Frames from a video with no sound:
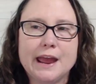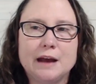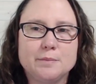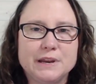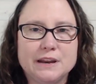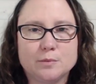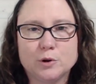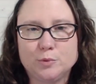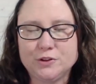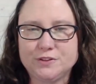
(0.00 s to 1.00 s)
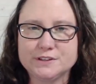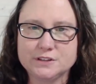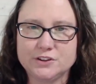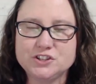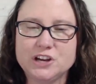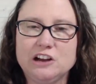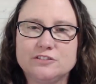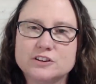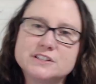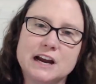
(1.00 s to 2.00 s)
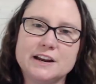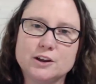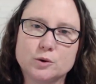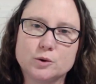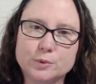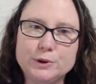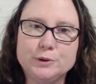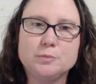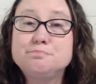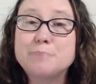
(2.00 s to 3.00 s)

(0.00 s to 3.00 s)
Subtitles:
and being able to put things on the shelf or tidy your room.